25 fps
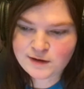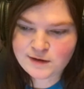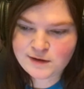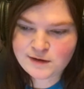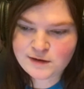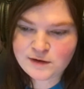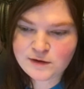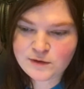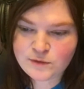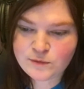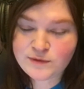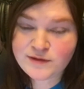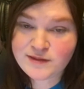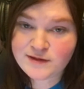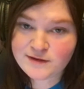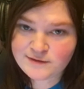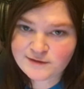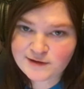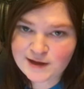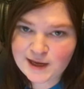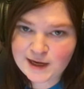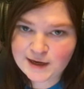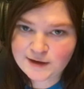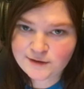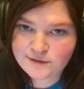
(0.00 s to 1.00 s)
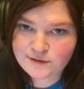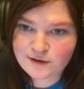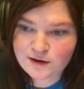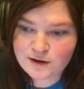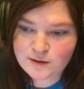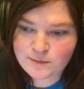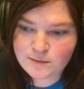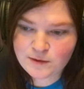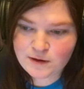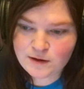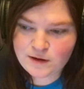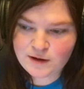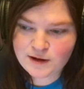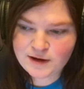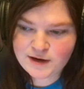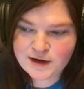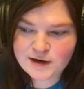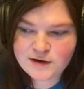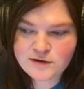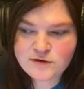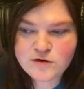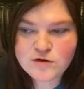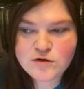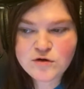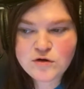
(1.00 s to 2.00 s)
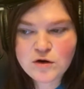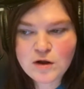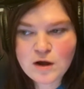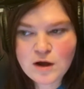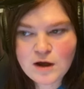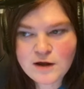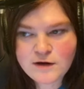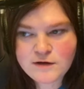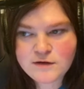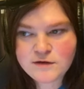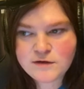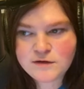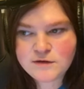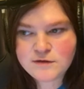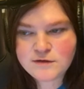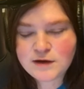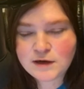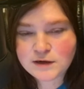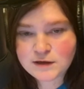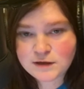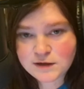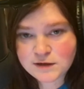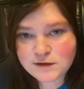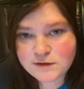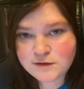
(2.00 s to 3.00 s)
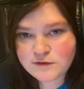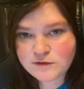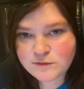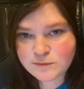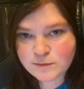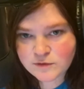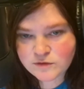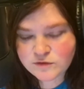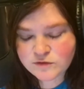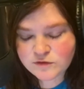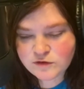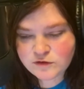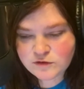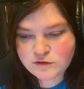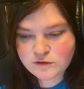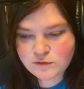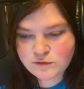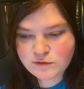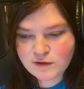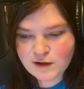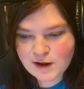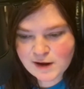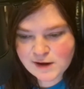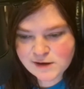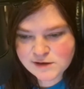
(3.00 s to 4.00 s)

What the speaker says: with a tank top on, and you're not technically supposed to do that.